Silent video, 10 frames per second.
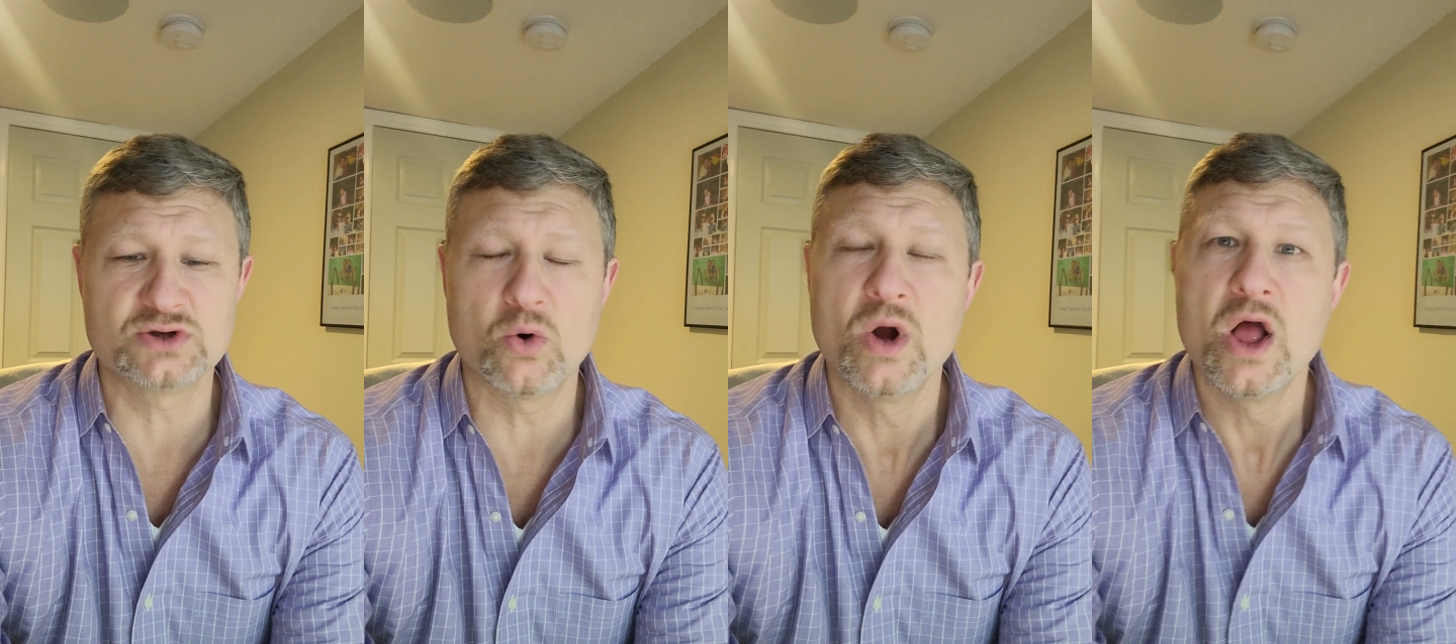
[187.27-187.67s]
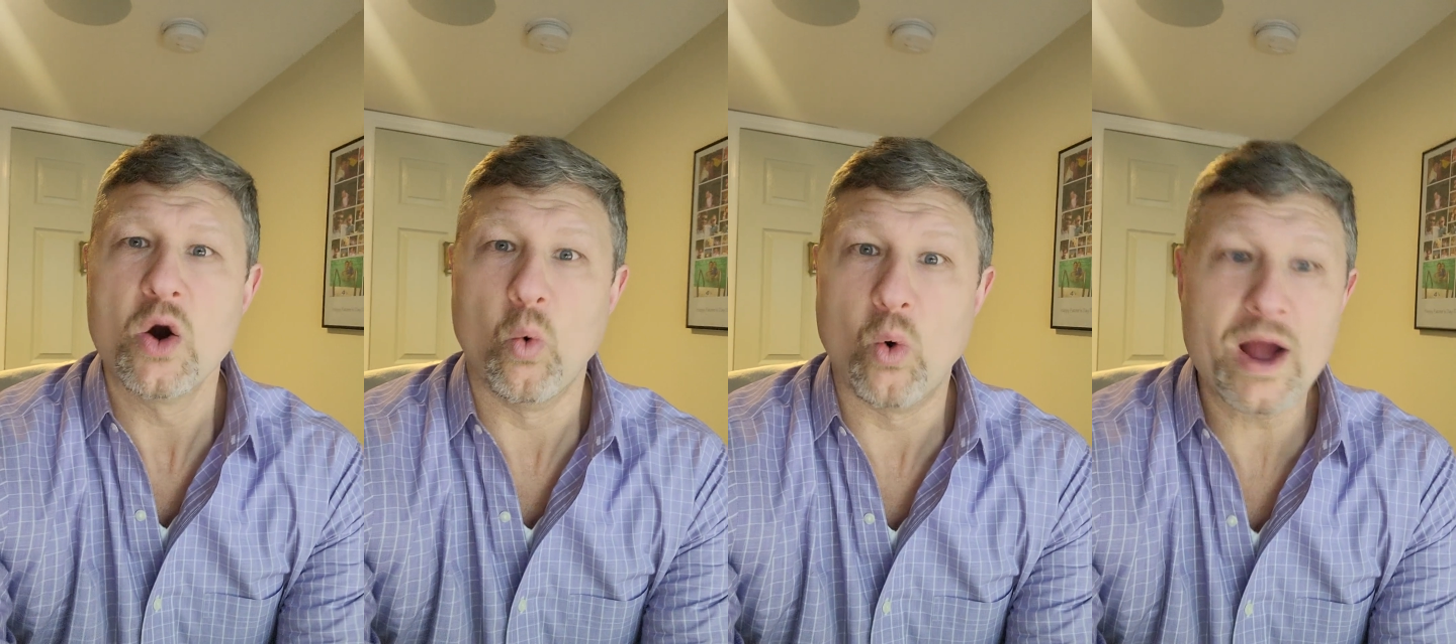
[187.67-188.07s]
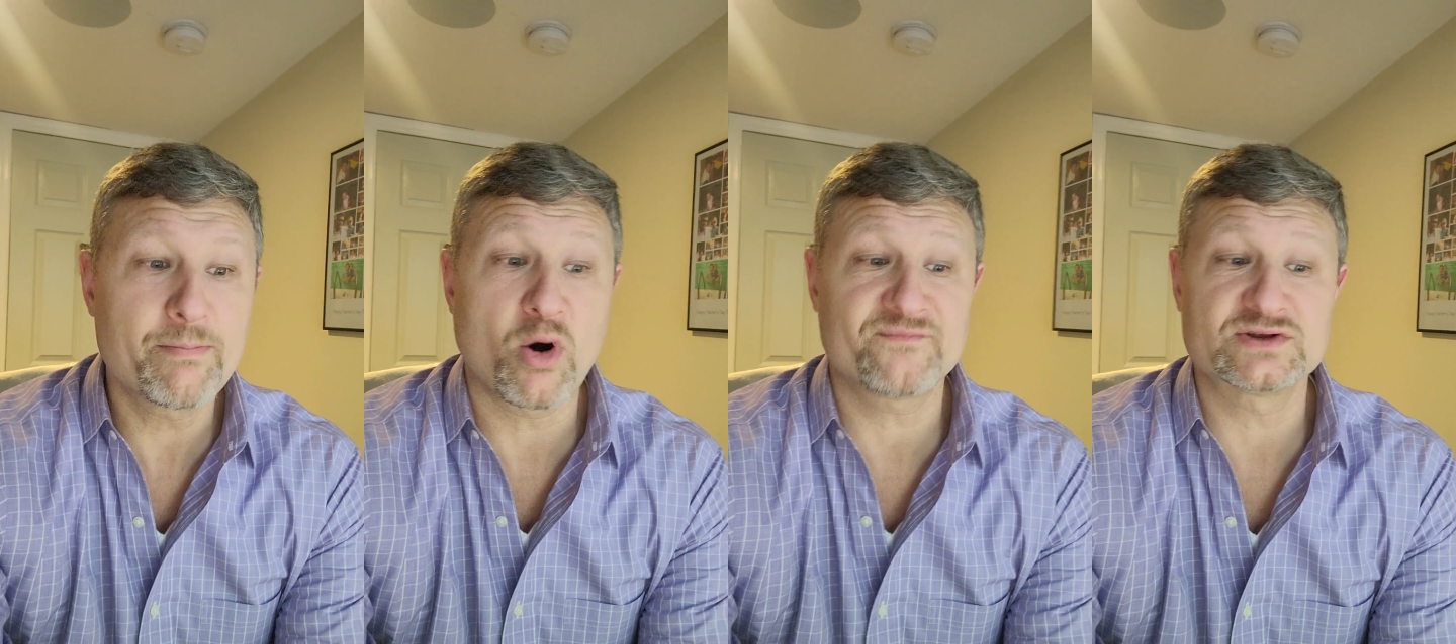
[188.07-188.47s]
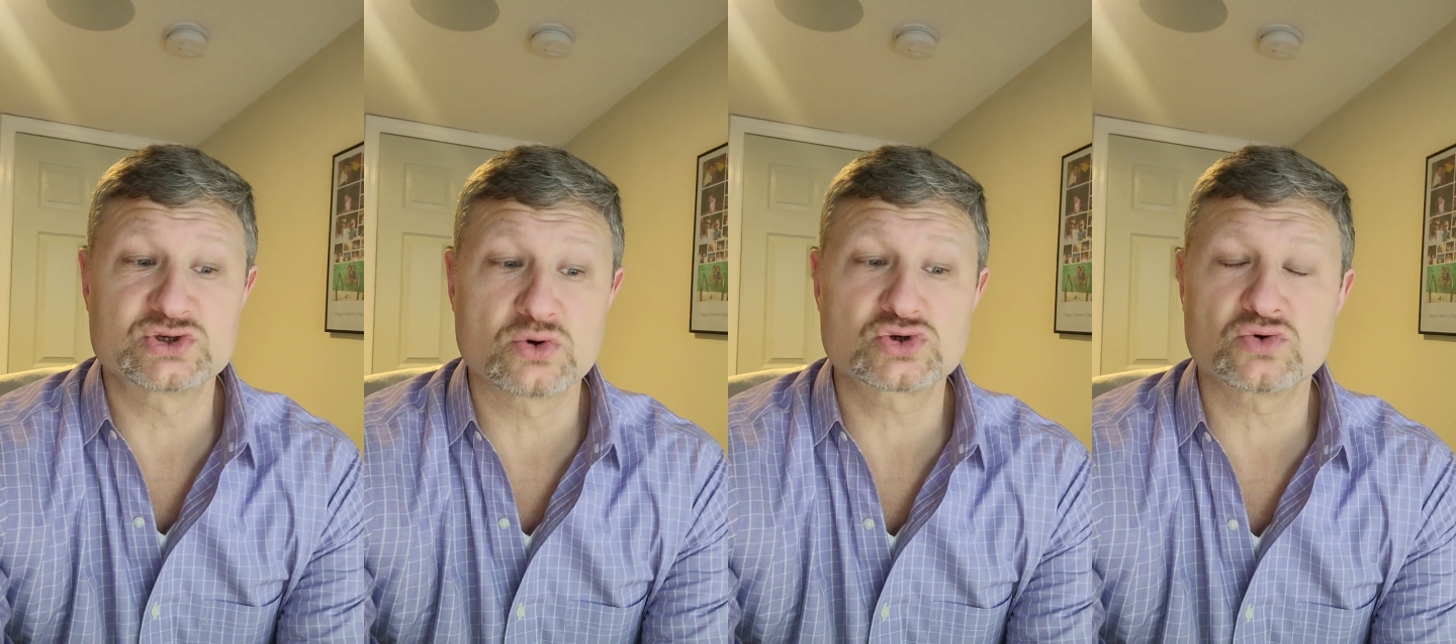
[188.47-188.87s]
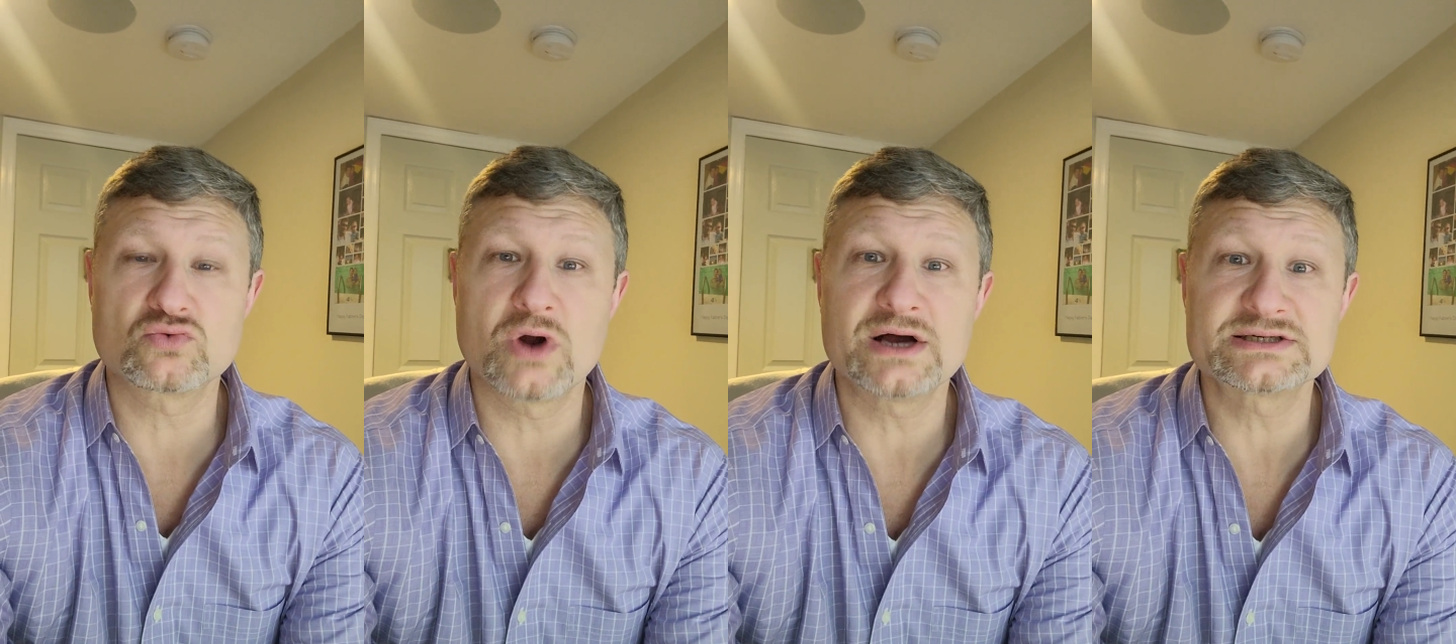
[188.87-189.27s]
So wipe off the social
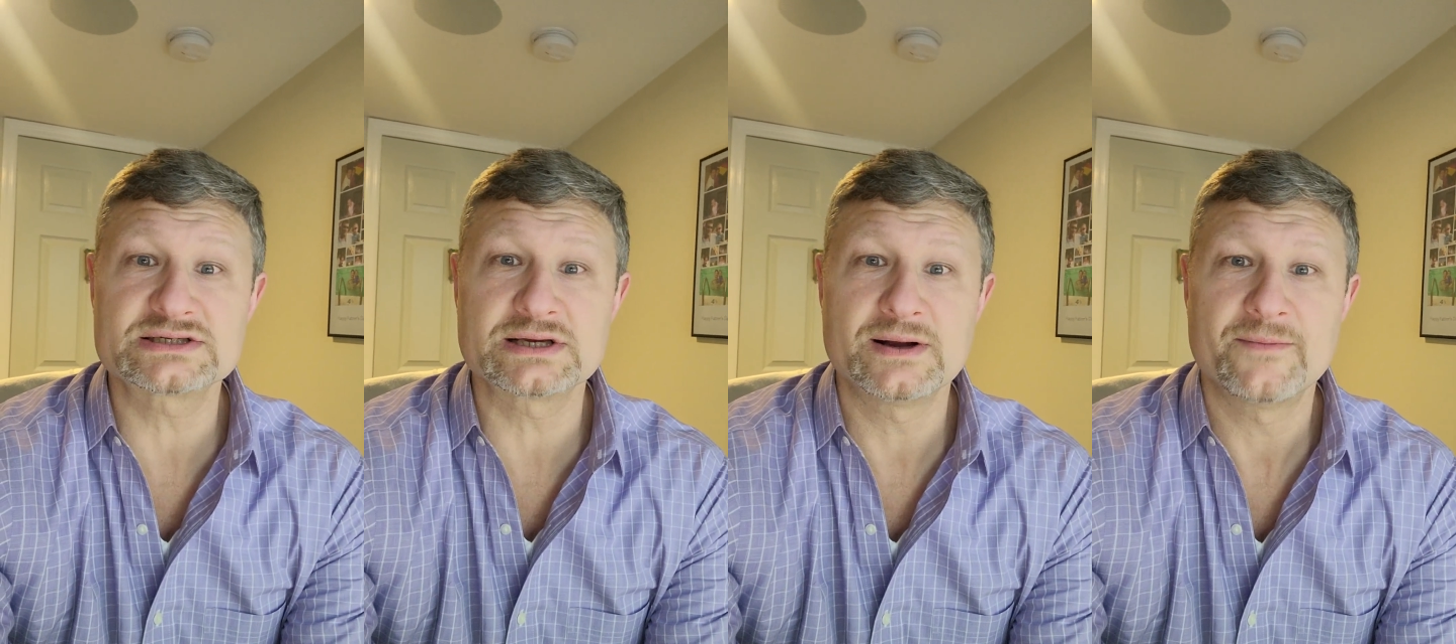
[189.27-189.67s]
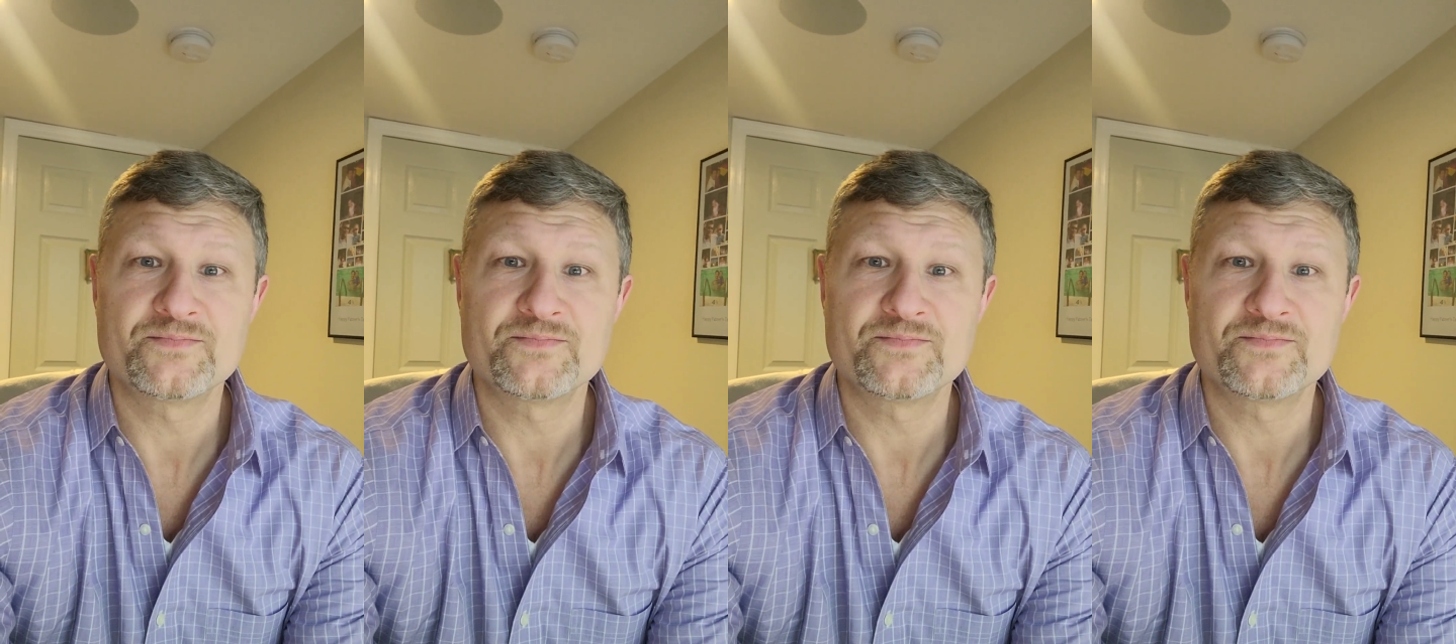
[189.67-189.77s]
rust